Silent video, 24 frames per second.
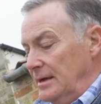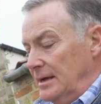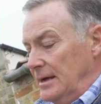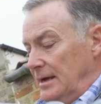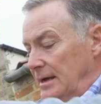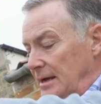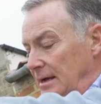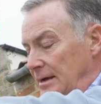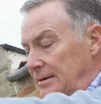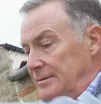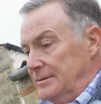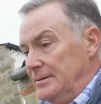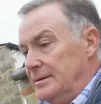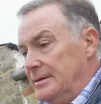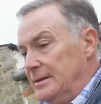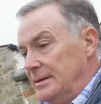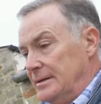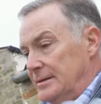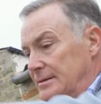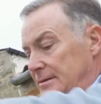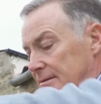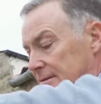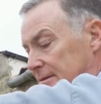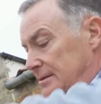and
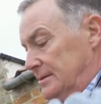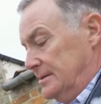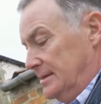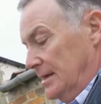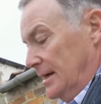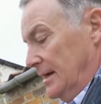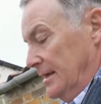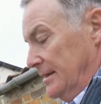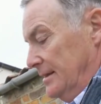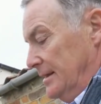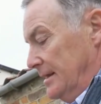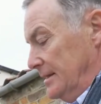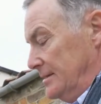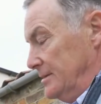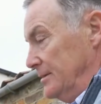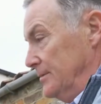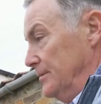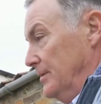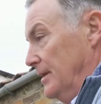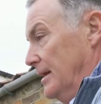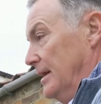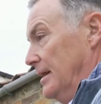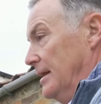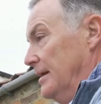just tighten that
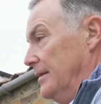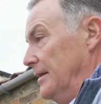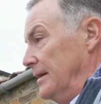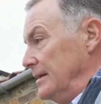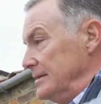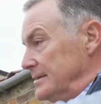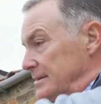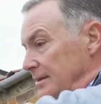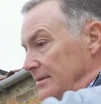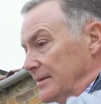up there like that.